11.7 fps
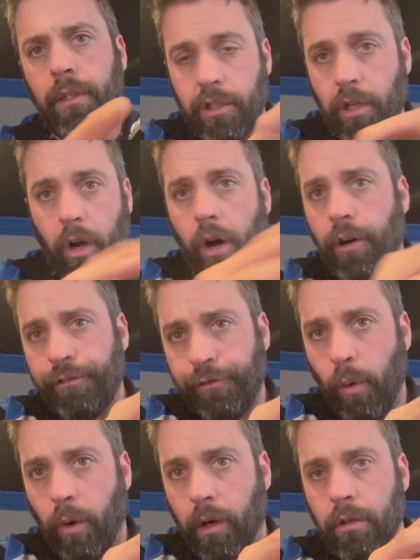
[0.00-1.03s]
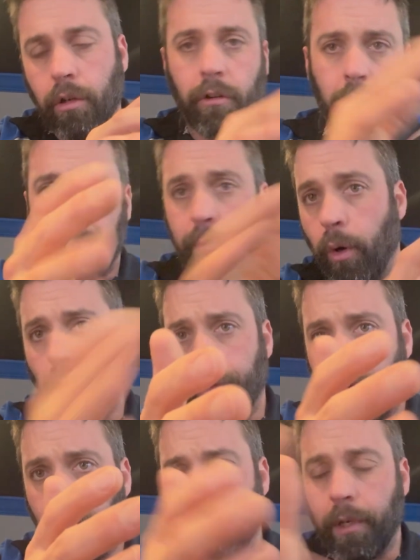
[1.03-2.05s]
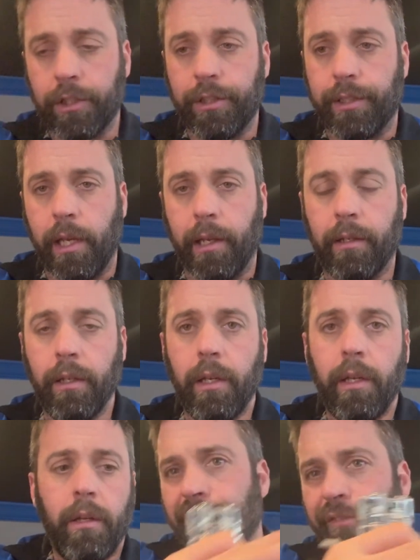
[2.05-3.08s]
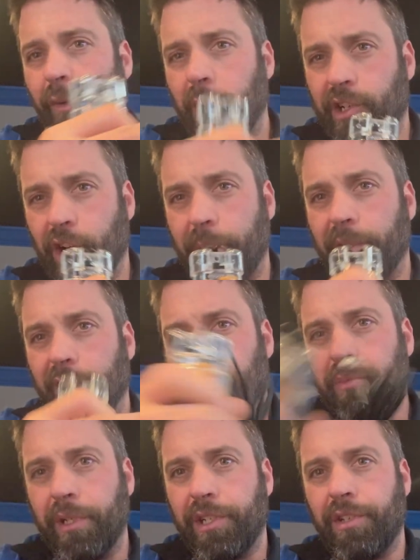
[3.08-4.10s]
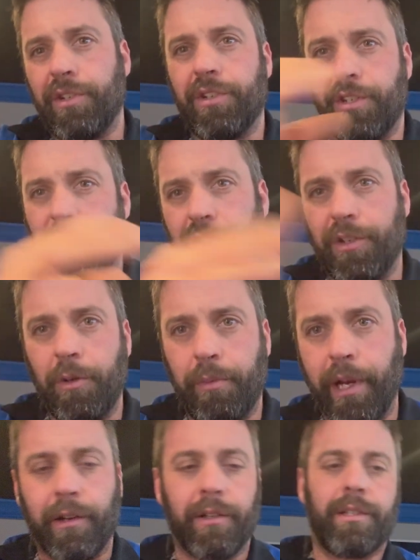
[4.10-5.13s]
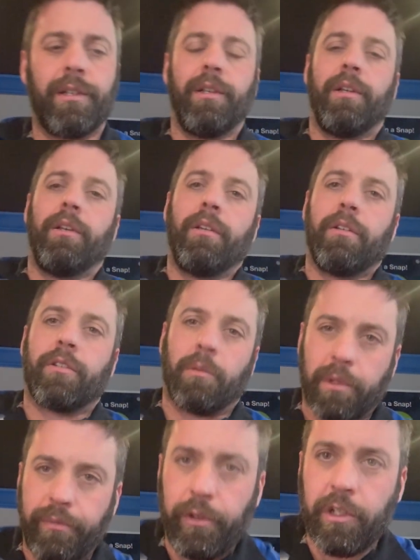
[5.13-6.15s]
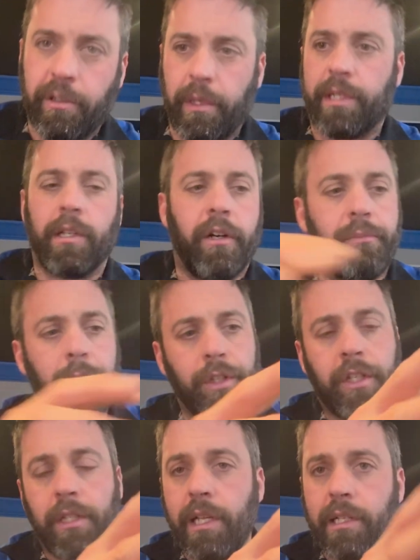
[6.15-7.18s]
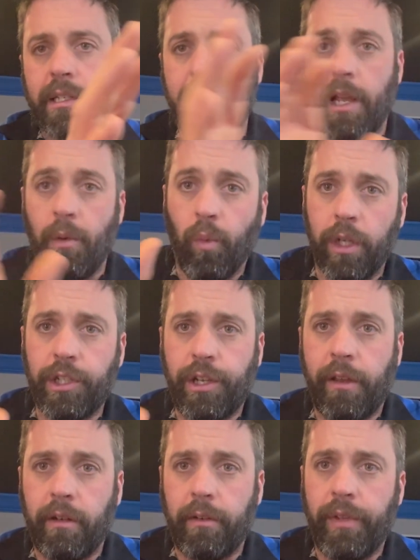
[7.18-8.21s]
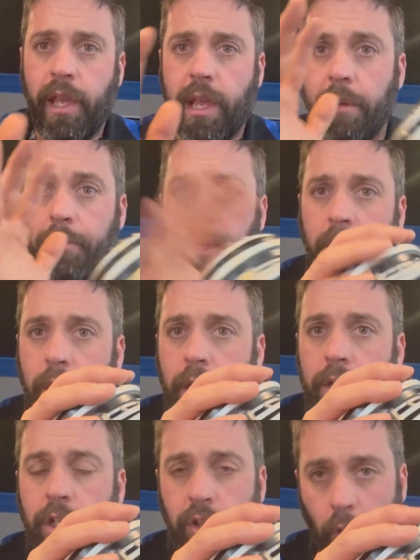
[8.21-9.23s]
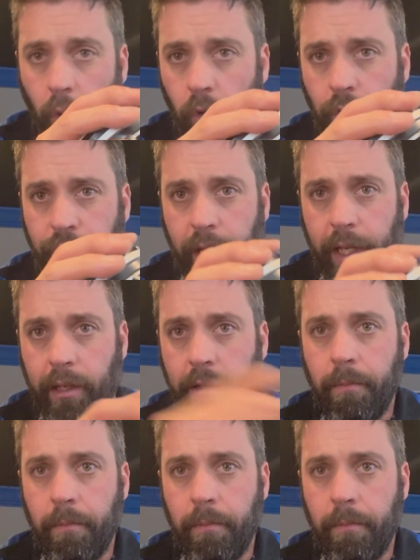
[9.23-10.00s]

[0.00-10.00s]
to all four, or all, both of them, I should say. Four terminals, but two pairs. So I'm confusing myself. But you can designate one channel of the amp to the whole thing,